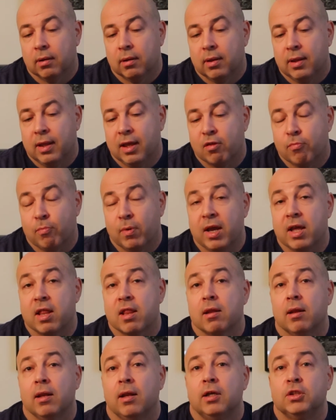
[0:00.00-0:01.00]
takes
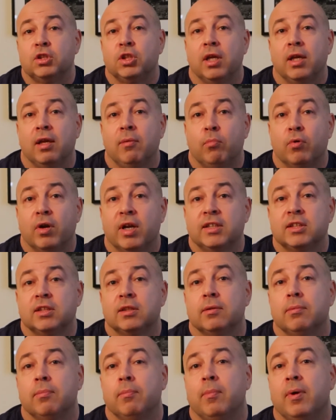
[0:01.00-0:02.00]
place largely in
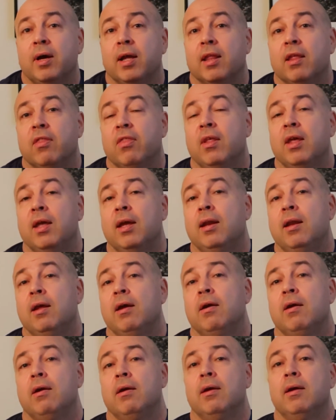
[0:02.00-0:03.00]
Brest, but then
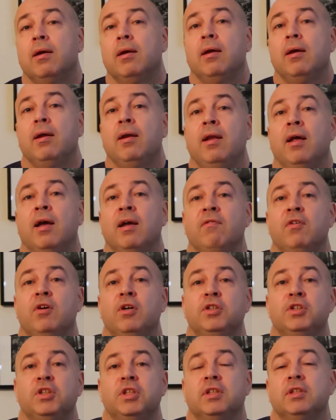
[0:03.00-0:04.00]

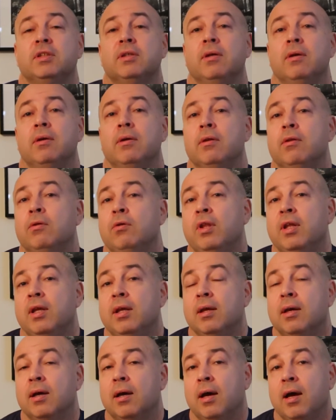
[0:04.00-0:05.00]
diverges to
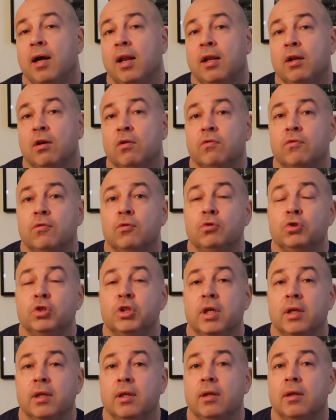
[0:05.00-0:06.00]
the island of
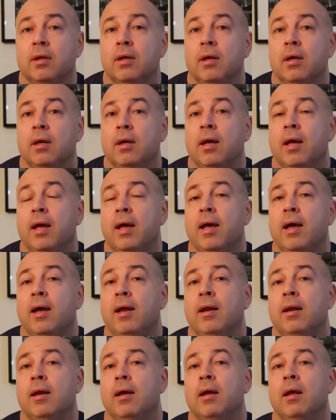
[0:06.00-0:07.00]
Ushant,
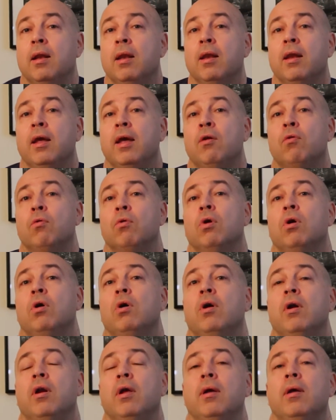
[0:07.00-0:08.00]
and later
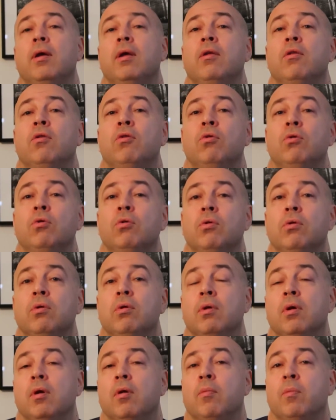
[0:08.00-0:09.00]
on
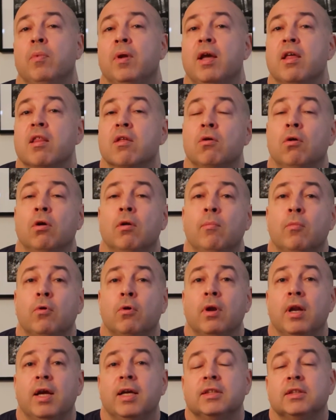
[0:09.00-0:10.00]
to a place called
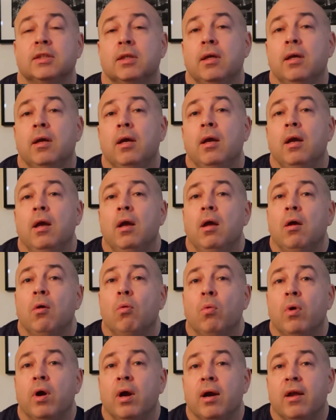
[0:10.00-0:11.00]
Morlex,
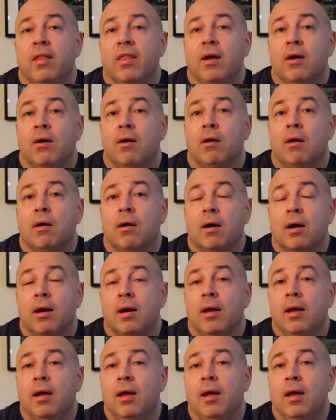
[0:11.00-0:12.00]
where there
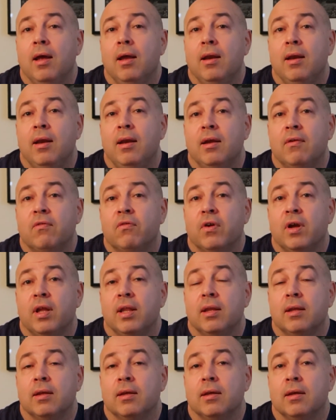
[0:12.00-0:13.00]
are different